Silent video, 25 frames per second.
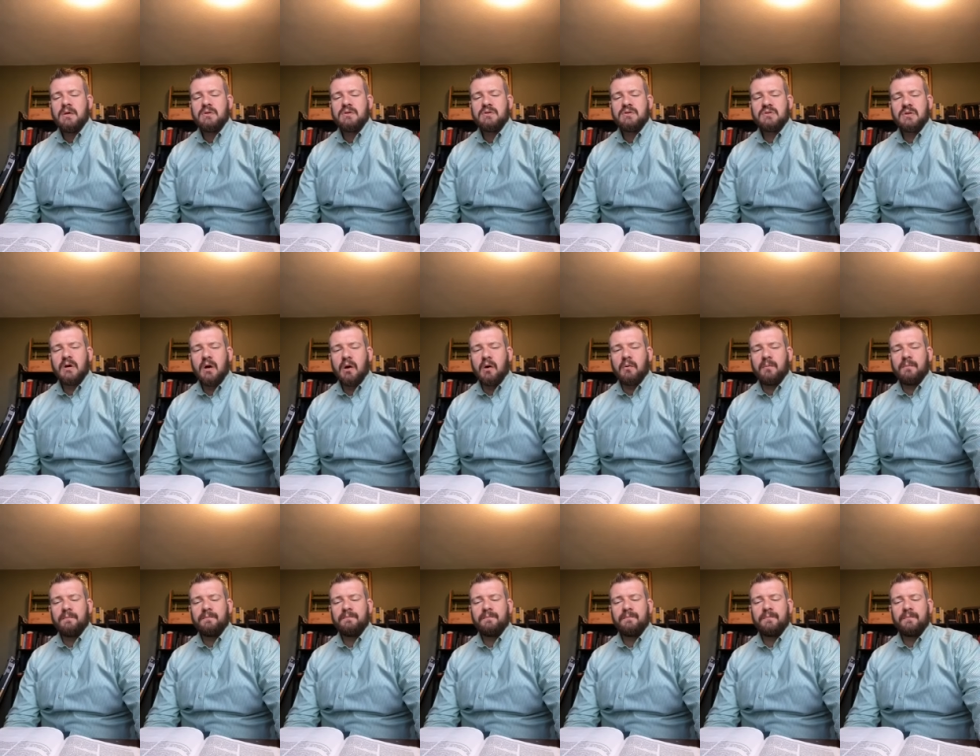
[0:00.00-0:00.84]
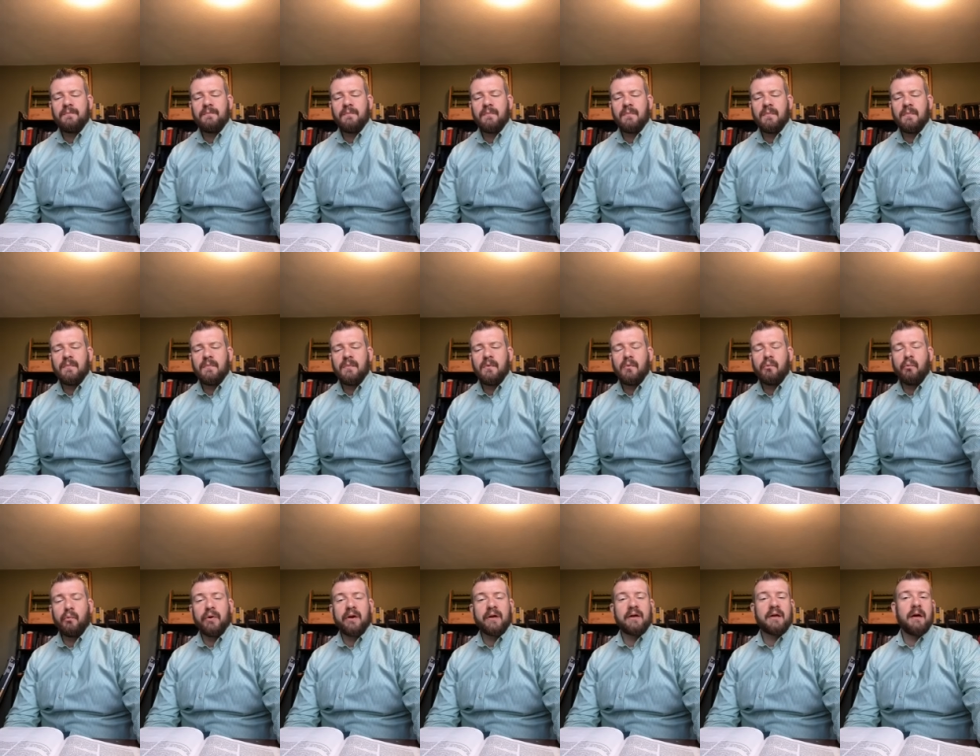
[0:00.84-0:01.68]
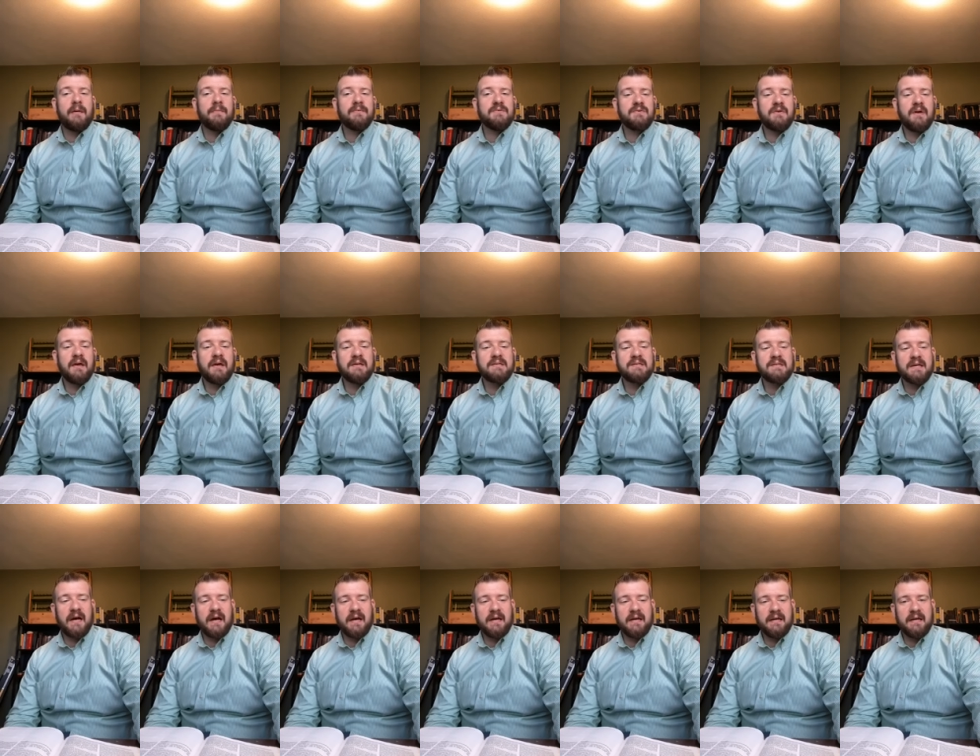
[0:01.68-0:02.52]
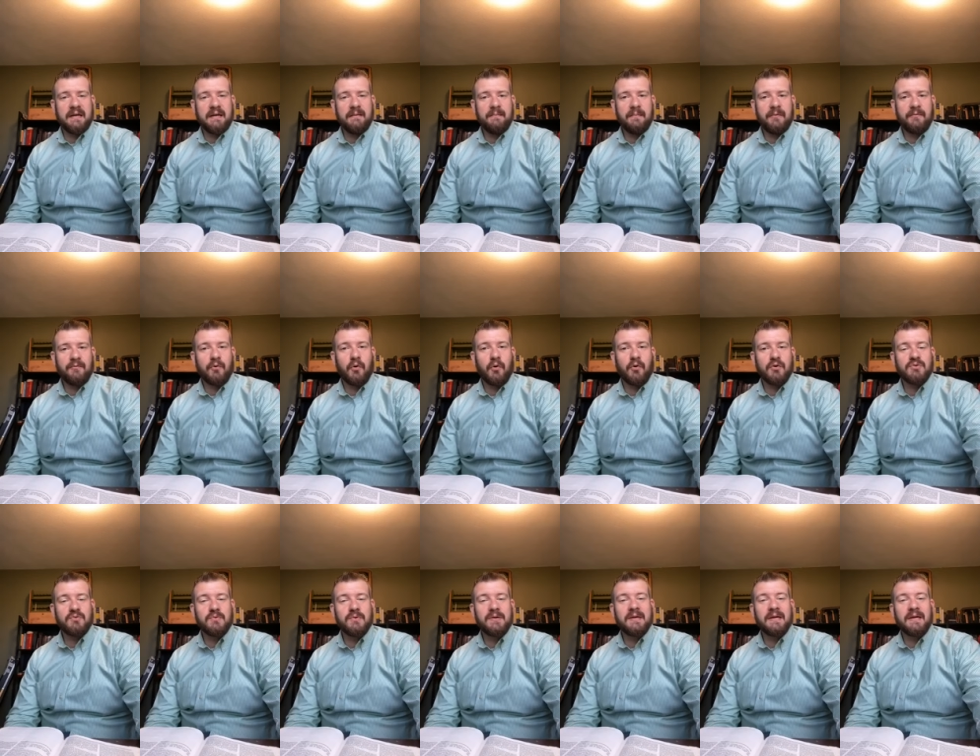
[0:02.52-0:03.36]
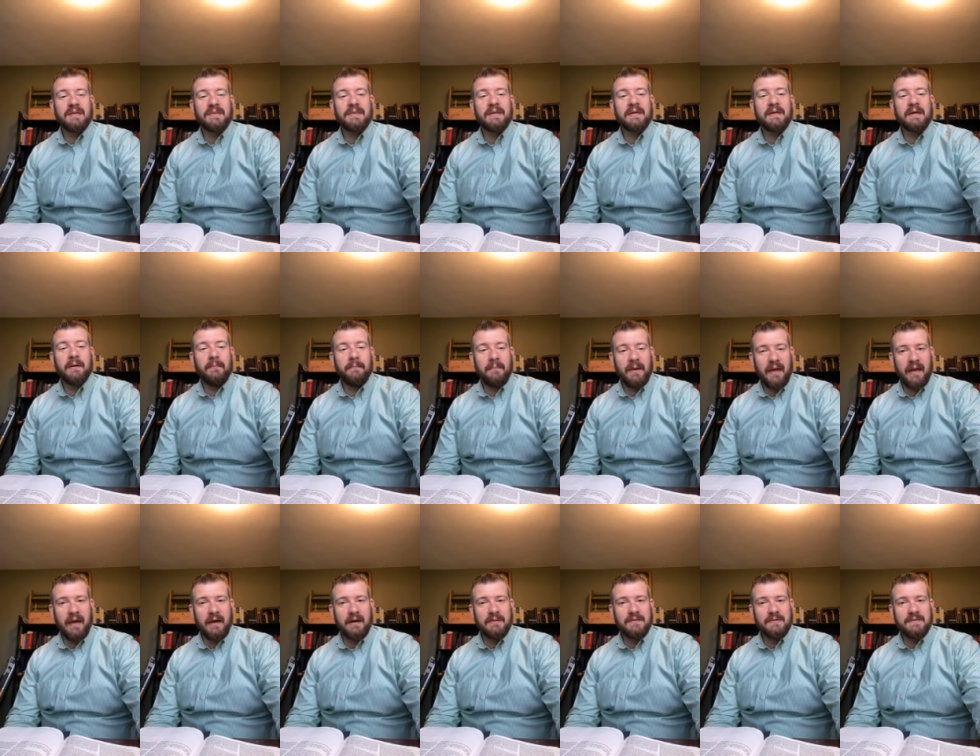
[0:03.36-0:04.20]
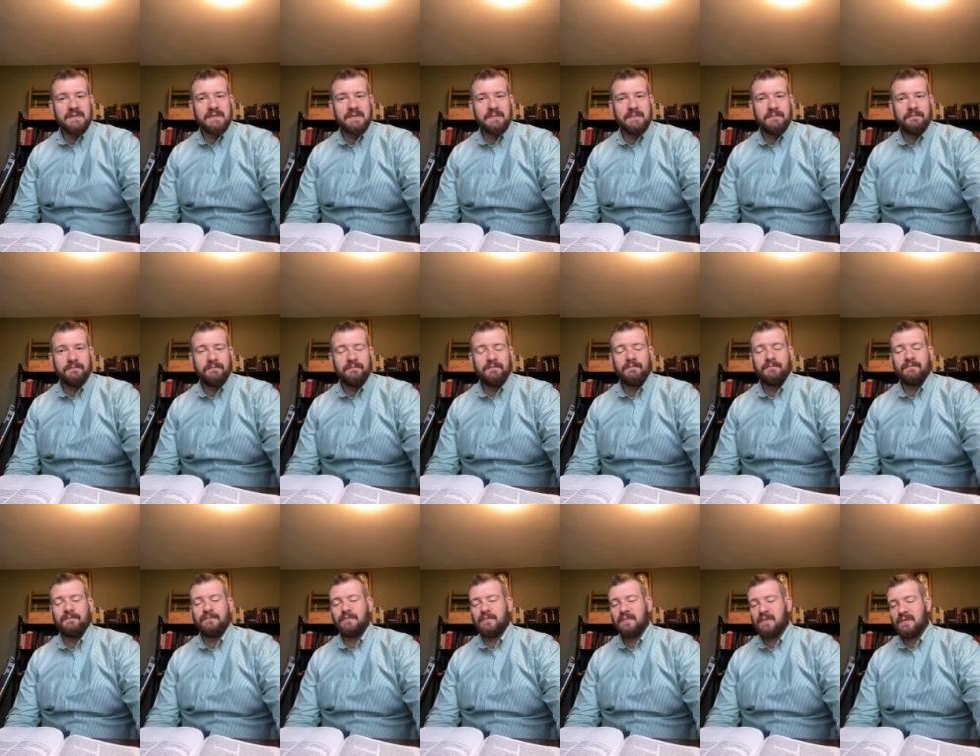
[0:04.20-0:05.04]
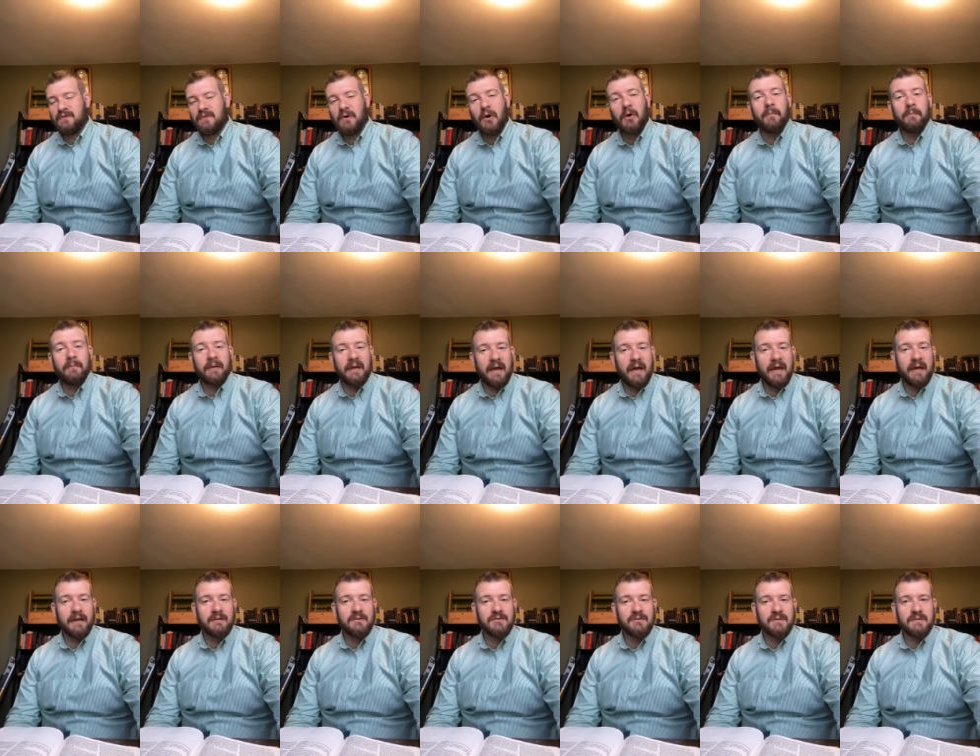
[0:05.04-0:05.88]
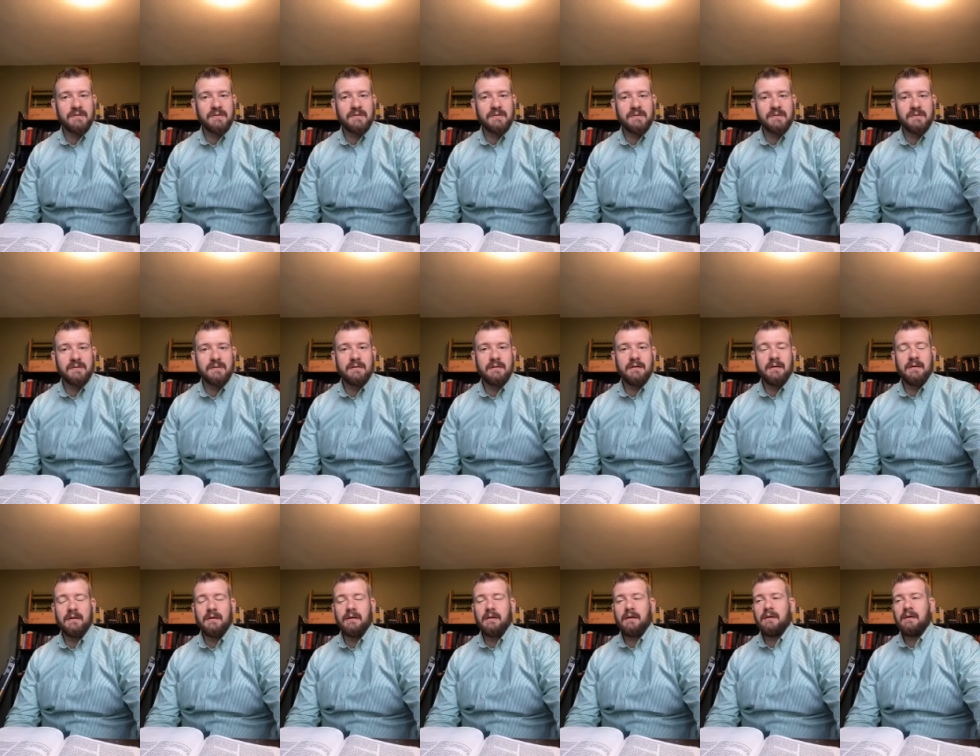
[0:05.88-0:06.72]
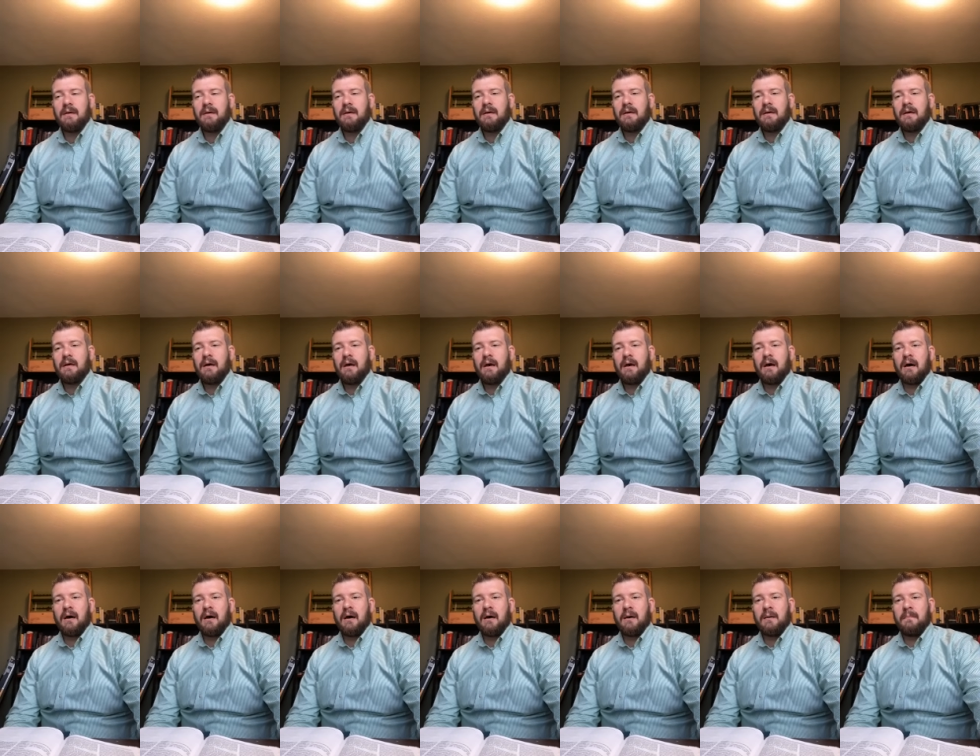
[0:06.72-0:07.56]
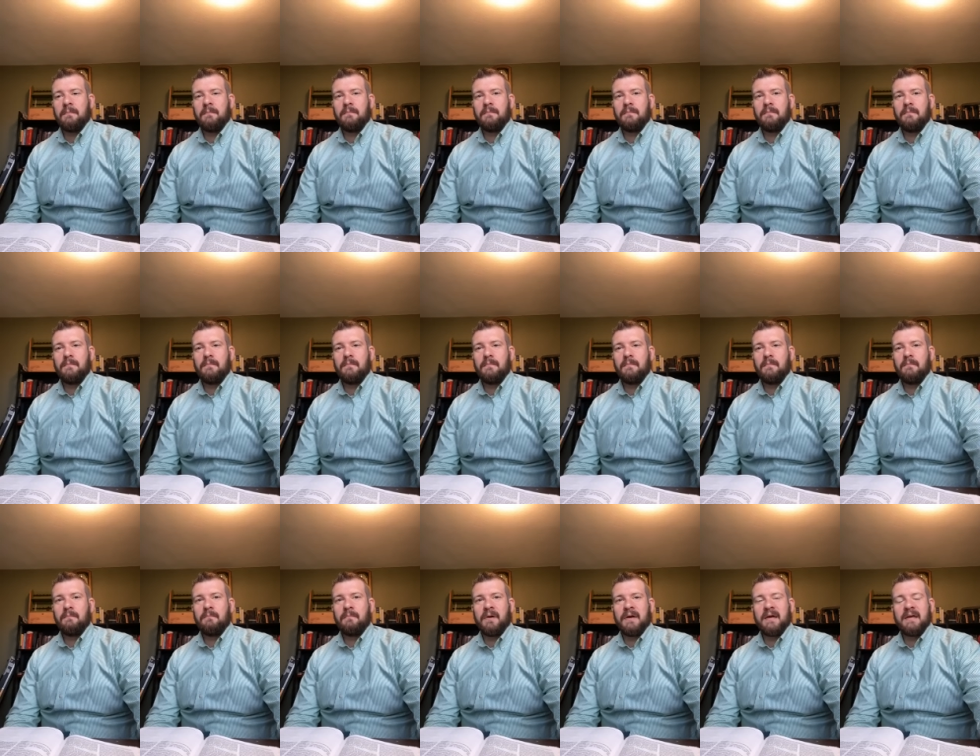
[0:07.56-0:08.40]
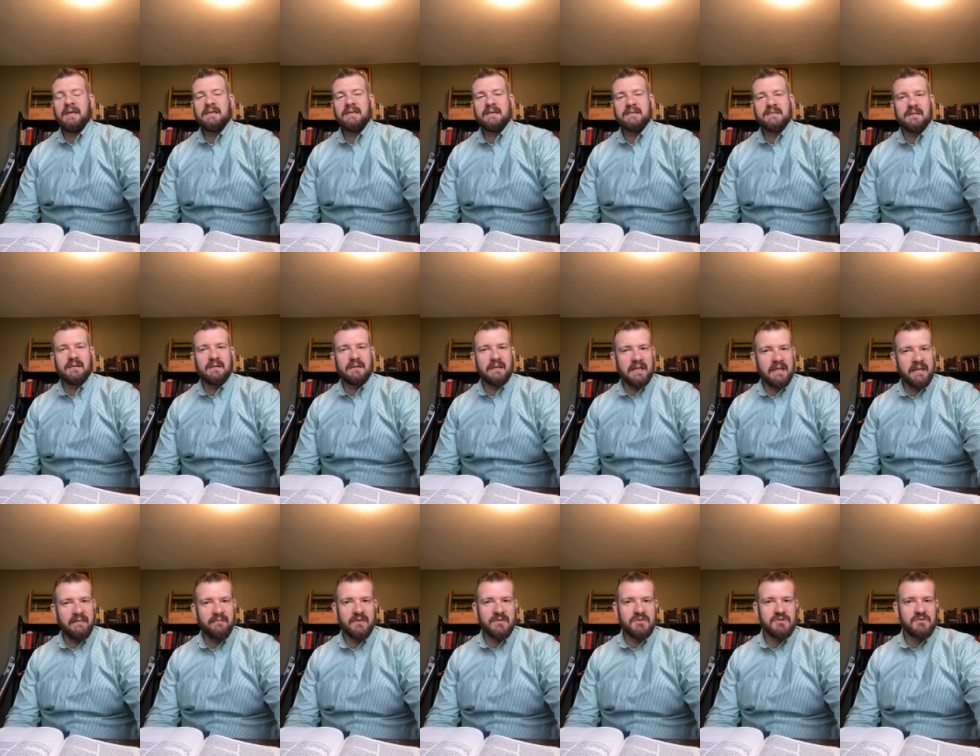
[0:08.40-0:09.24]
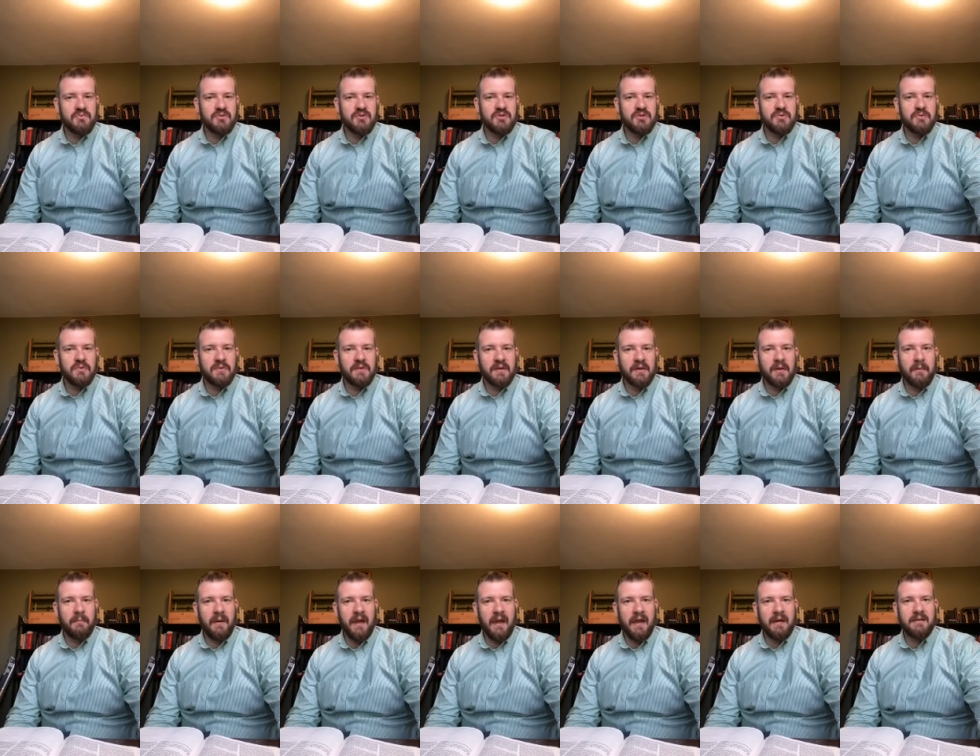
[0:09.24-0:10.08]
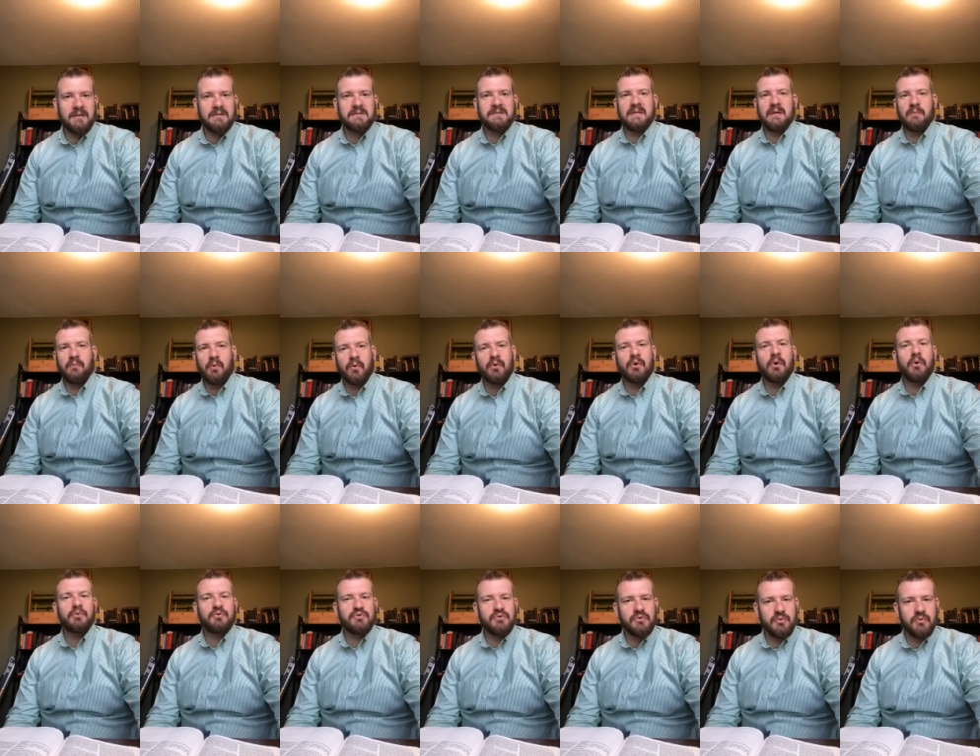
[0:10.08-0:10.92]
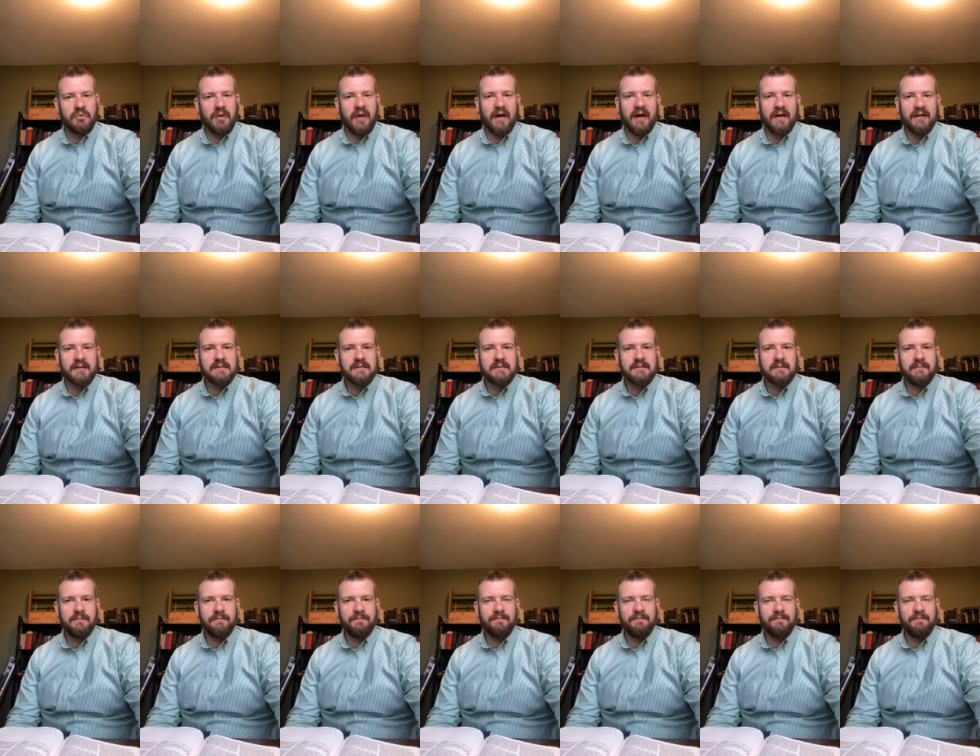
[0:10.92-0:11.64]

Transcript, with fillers: So, when it comes to anxiety, of course, we get the command don't be anxious. Um, but he doesn't leave us just with a command and say, well, go do that.